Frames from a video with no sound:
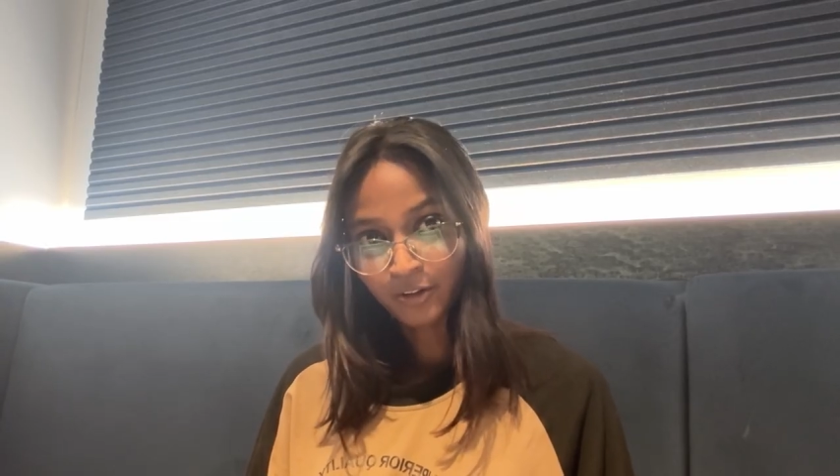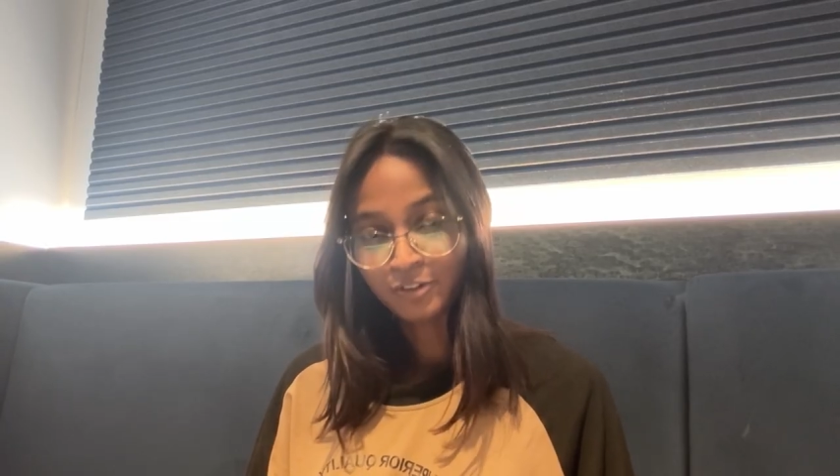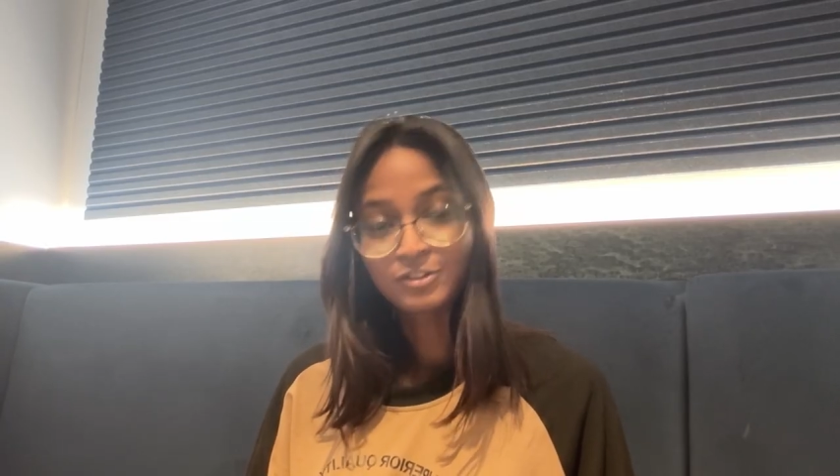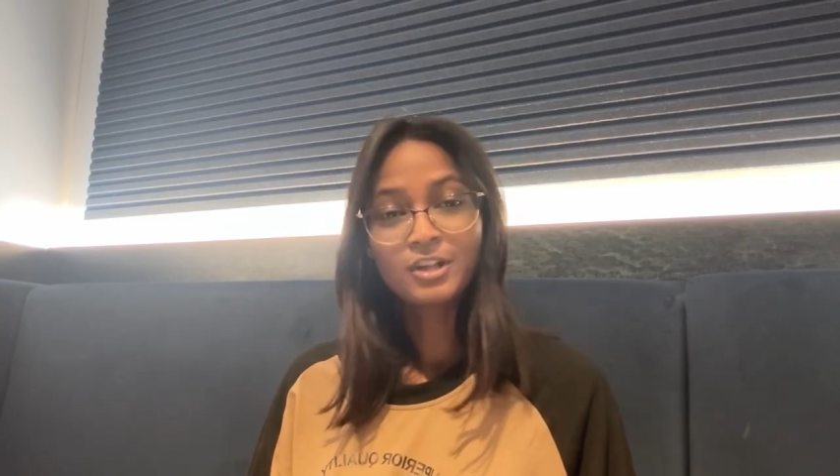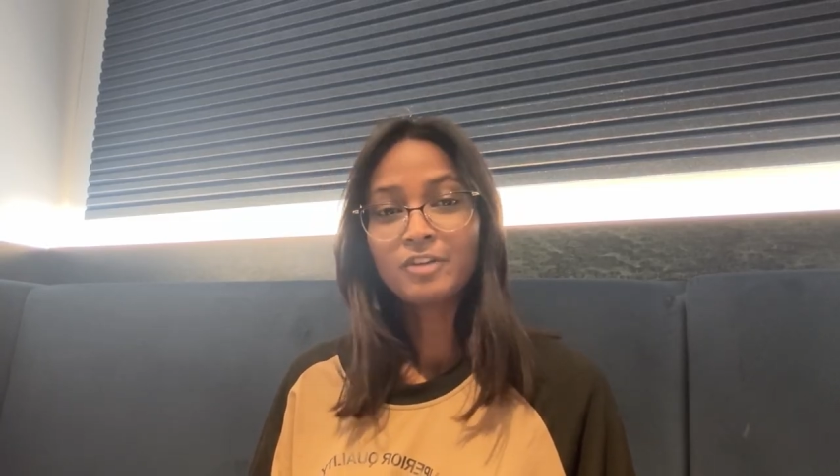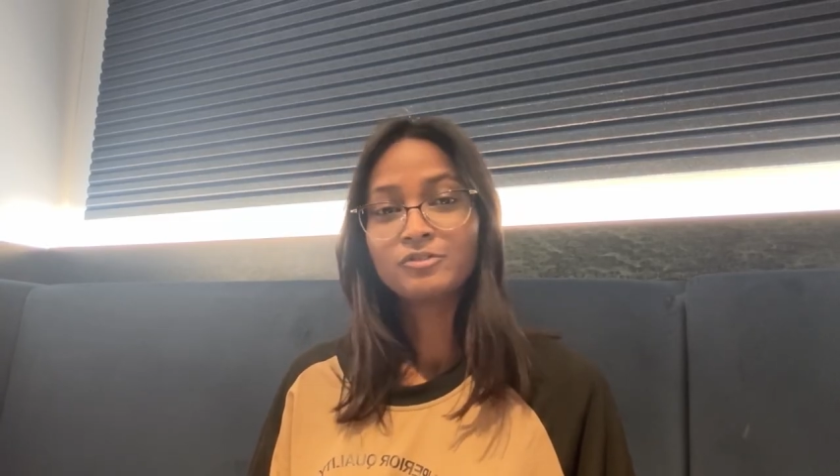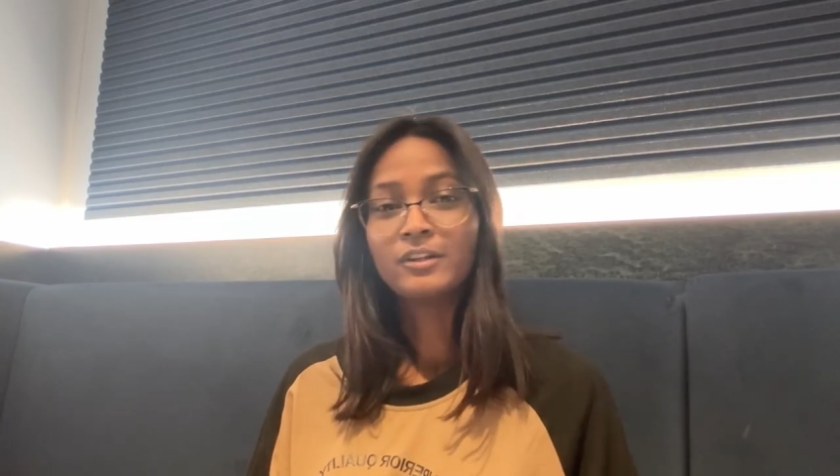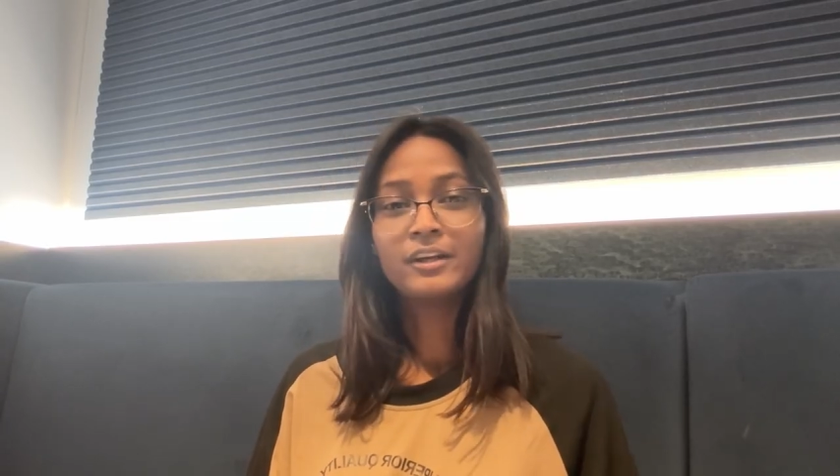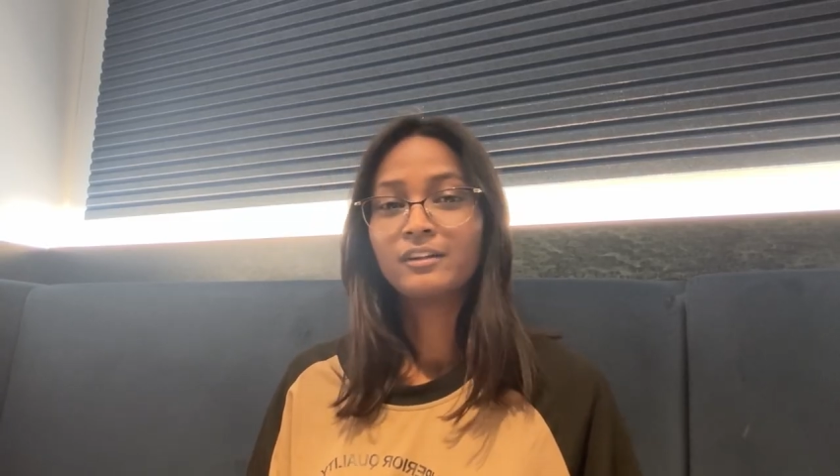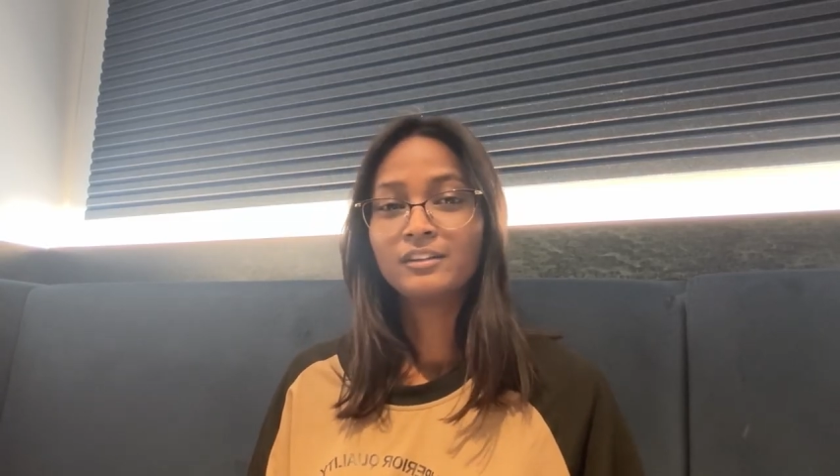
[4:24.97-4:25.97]
You just have
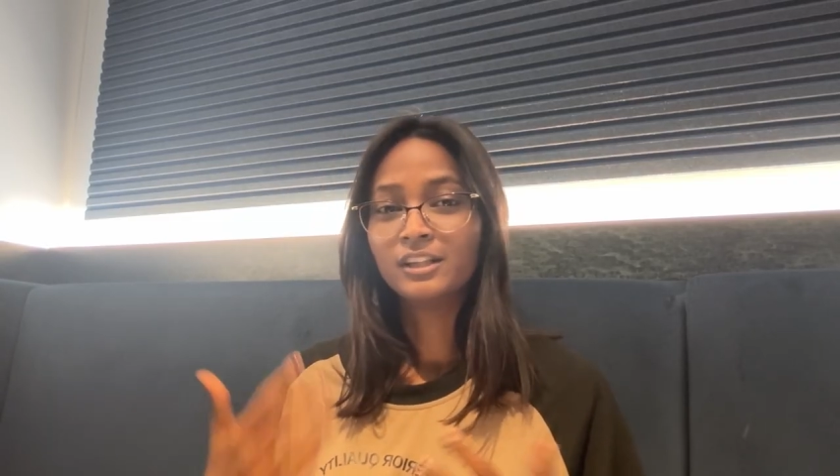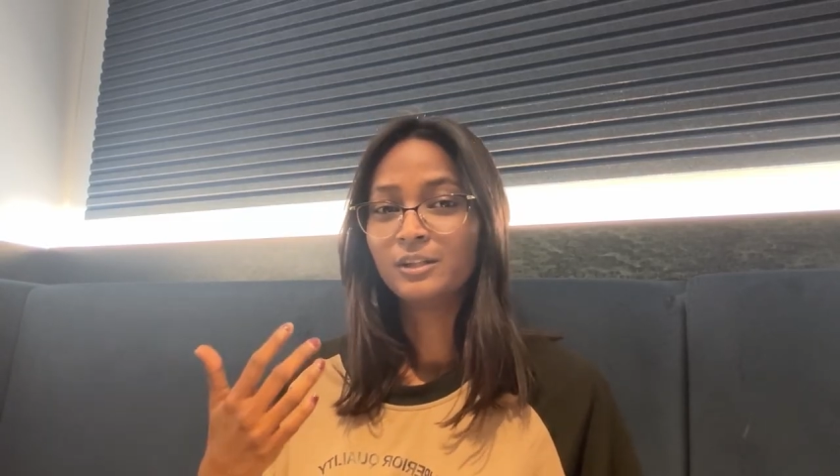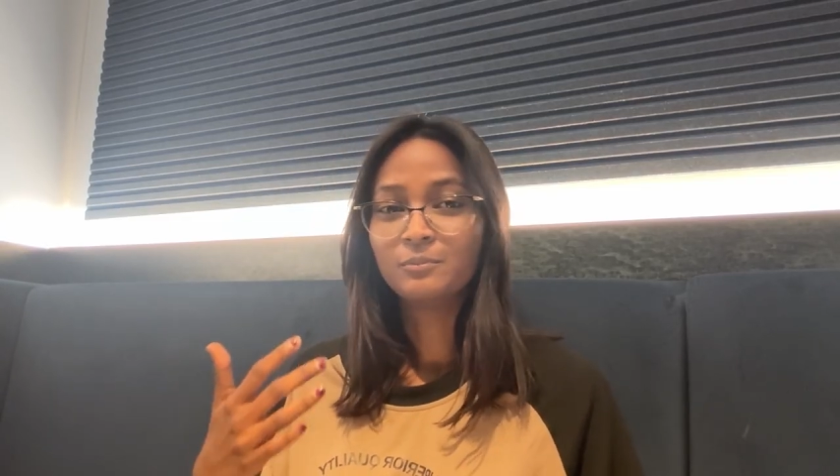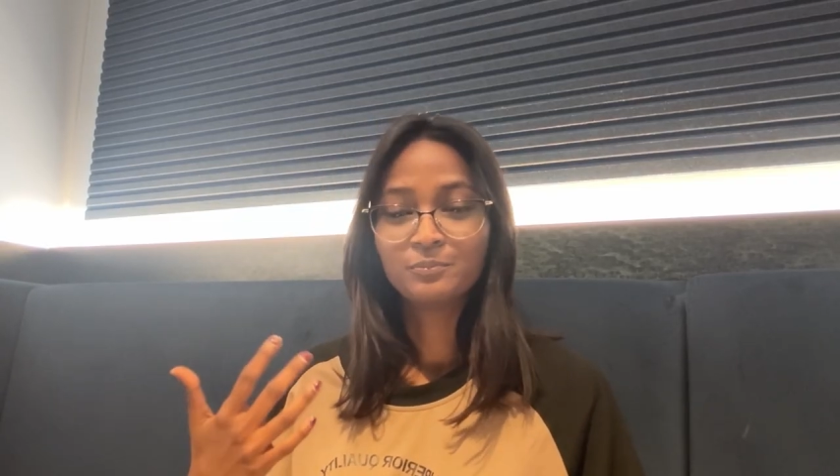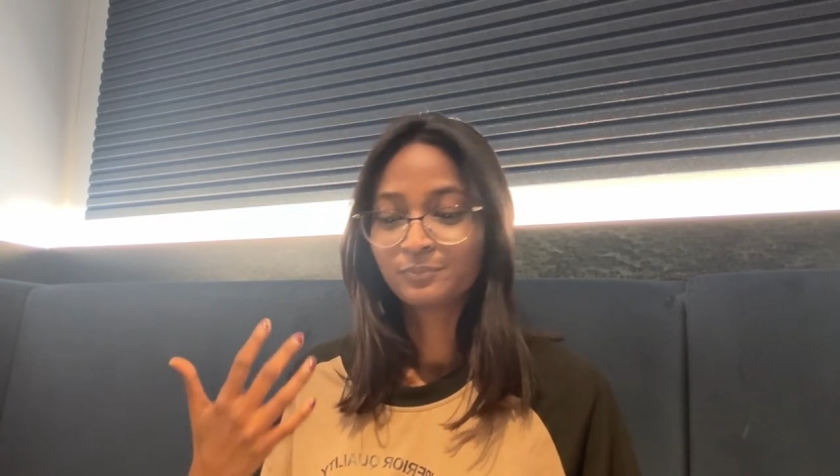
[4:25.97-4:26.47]
to keep